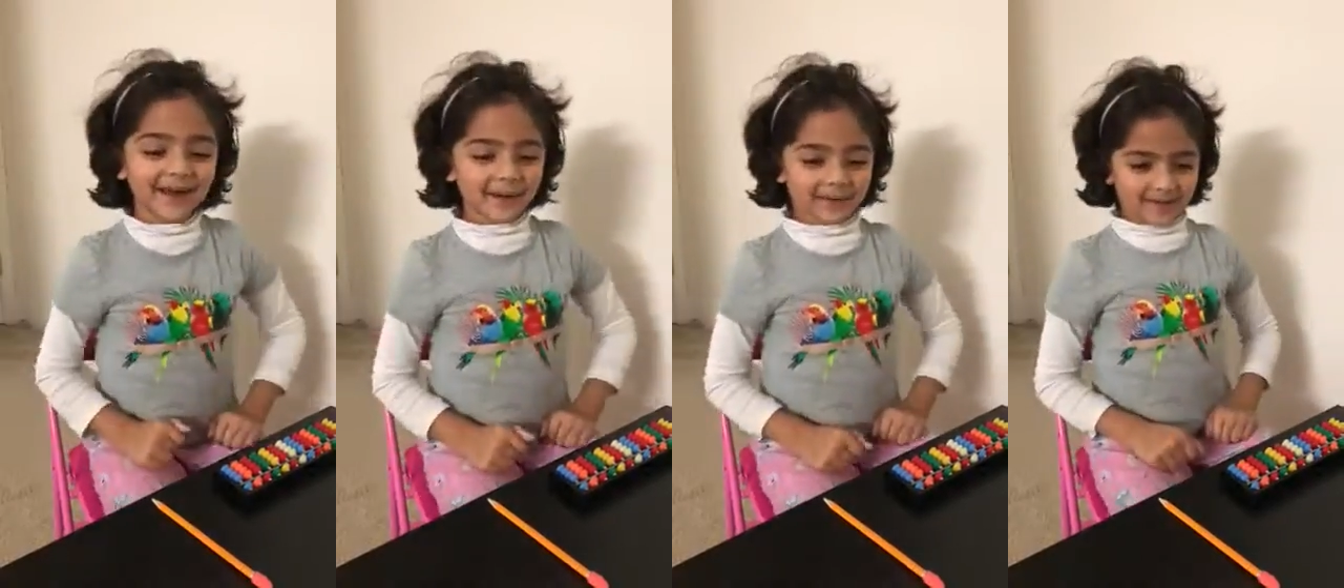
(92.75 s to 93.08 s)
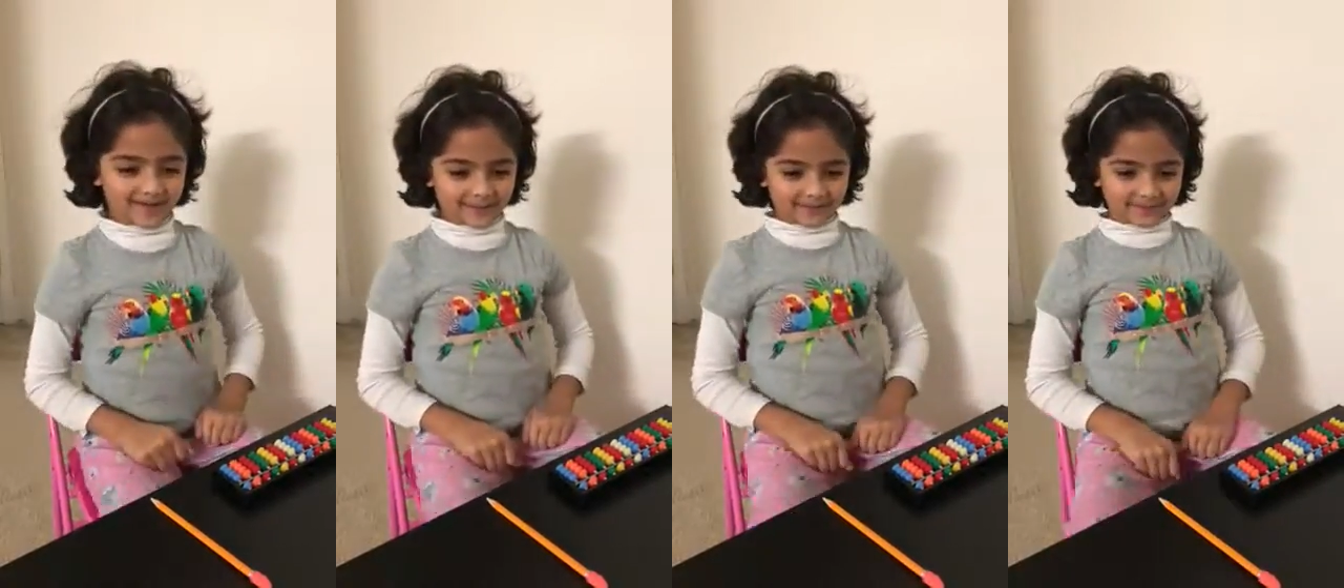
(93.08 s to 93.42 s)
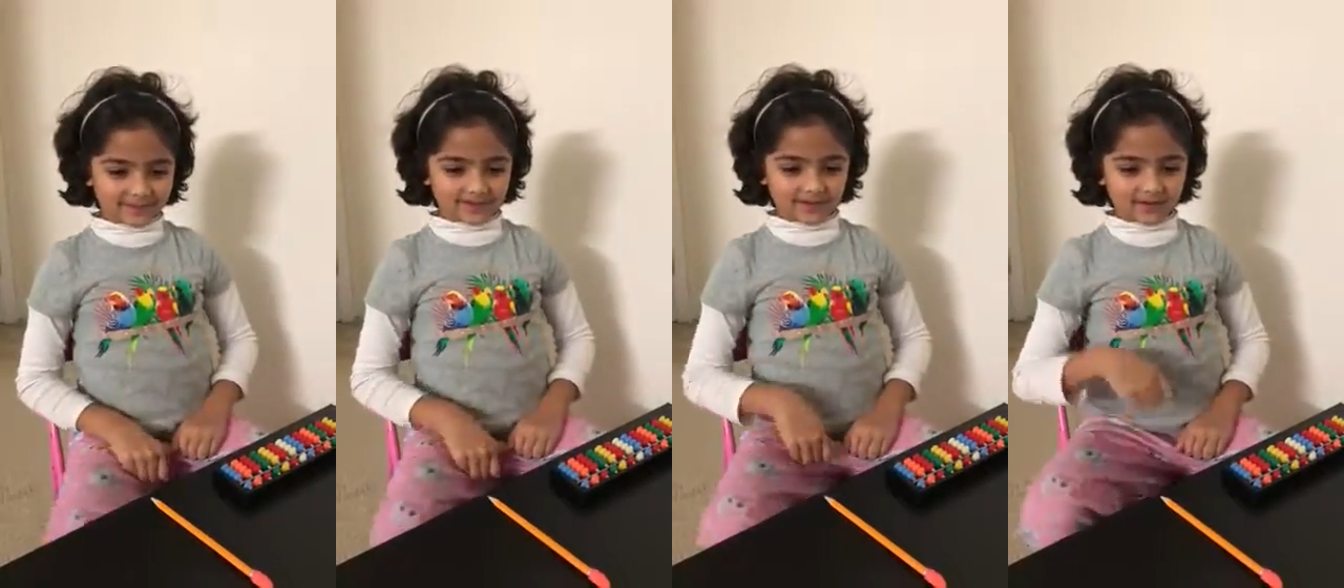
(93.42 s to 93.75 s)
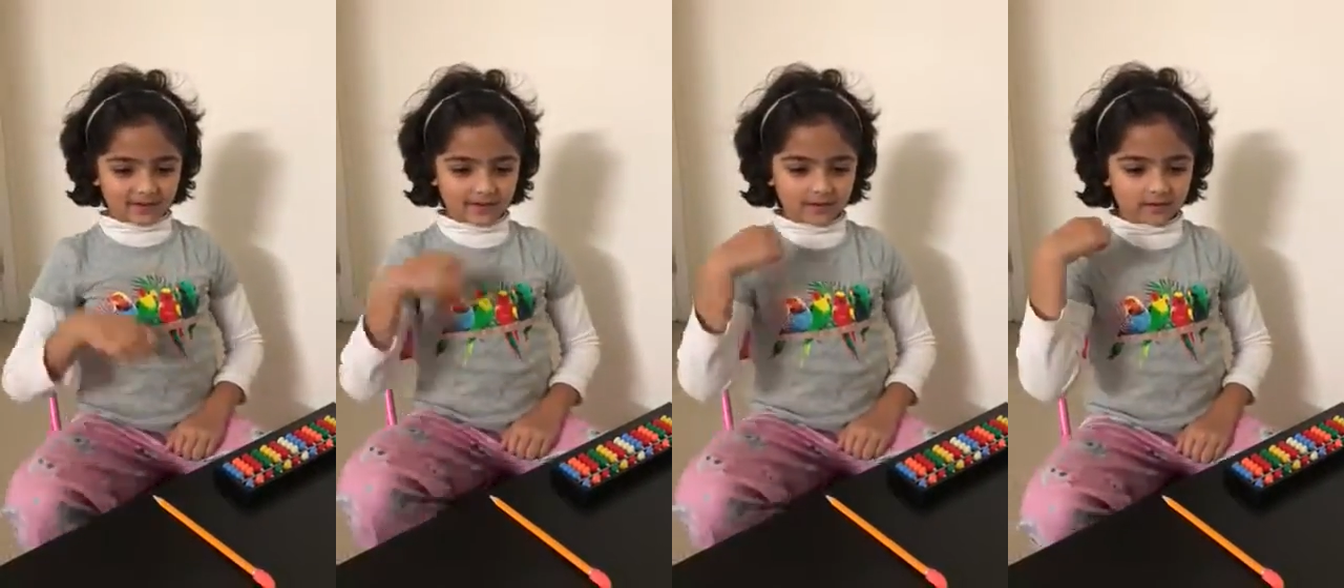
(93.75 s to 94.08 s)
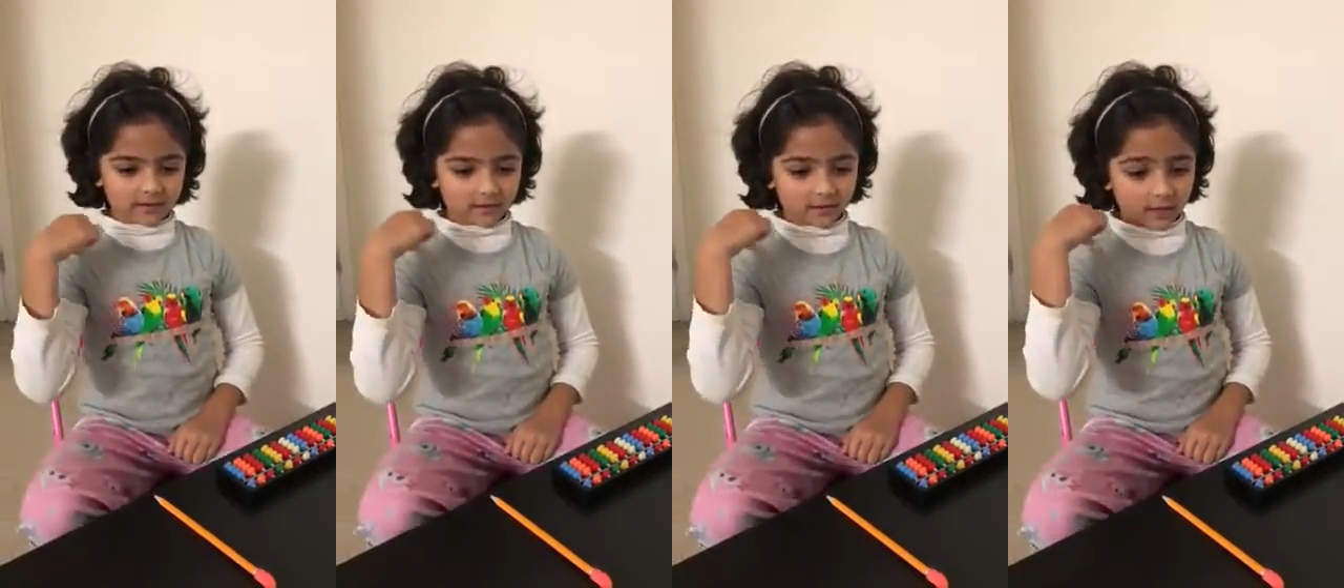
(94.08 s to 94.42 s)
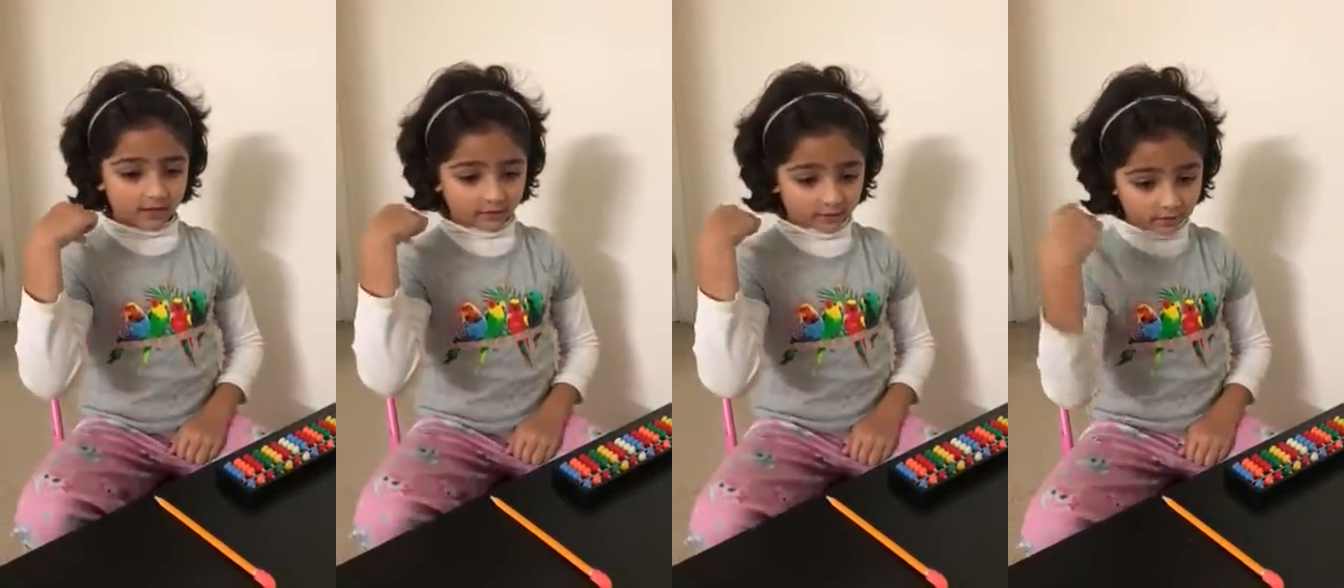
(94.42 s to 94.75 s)
Okay, so
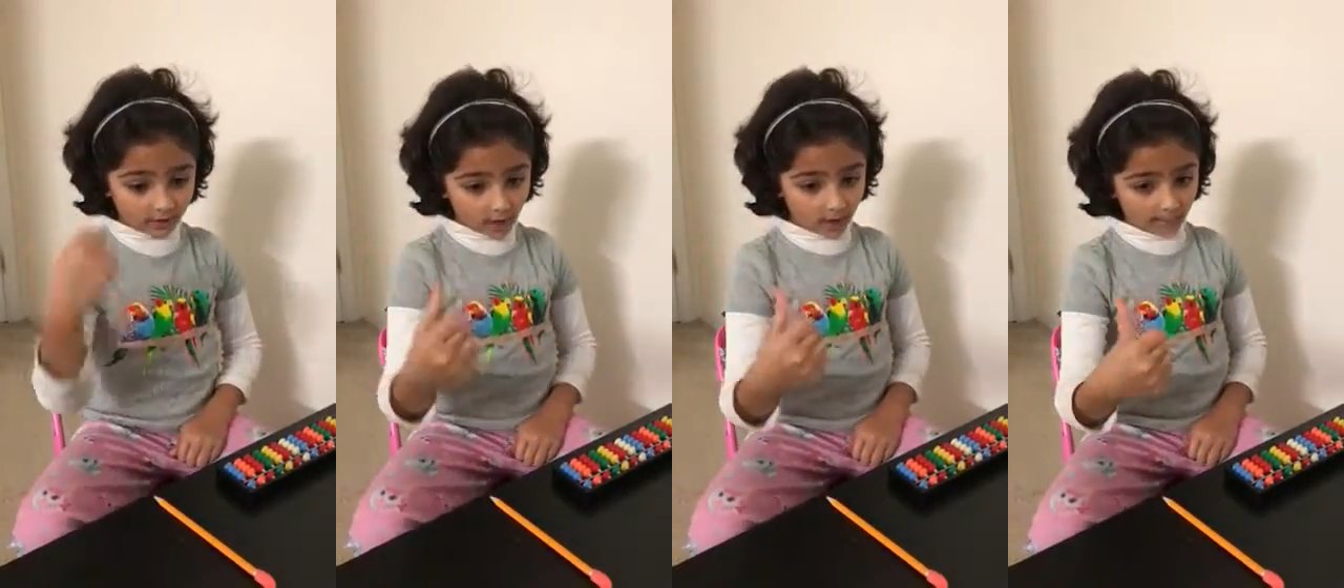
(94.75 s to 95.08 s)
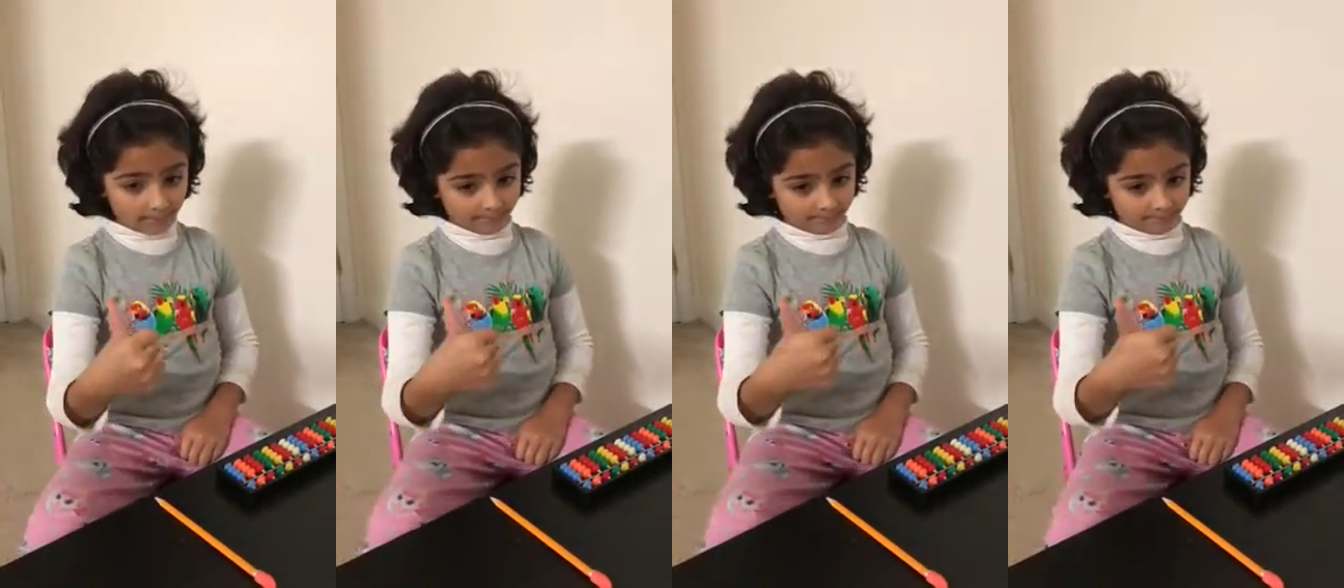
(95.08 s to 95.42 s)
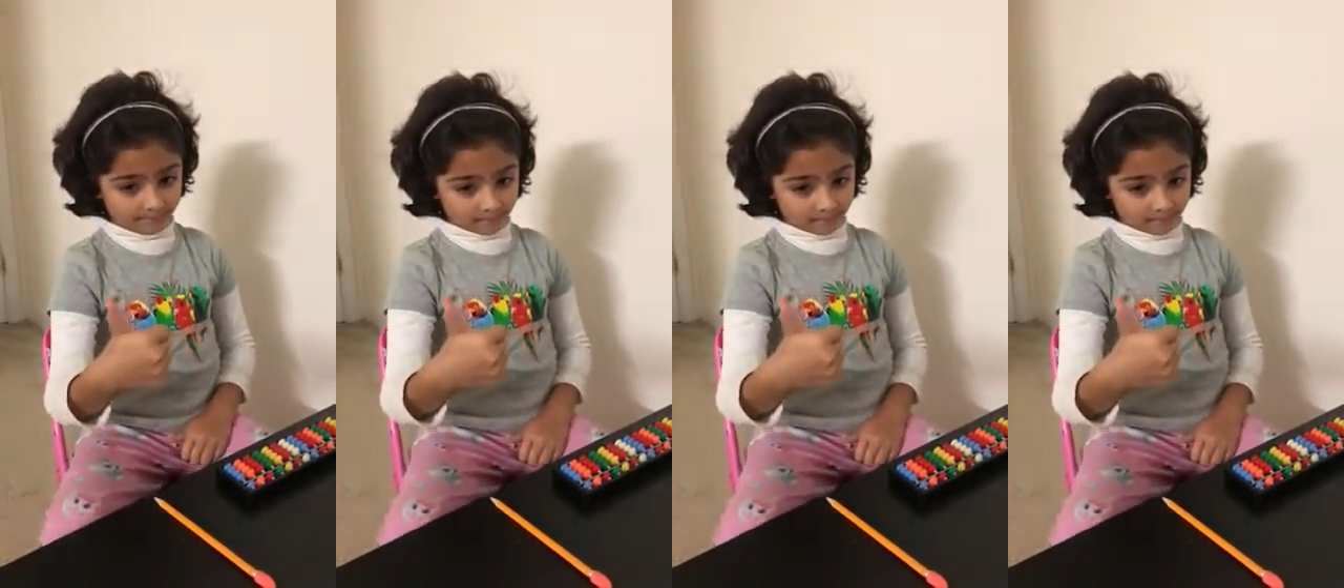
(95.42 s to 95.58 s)
the thumb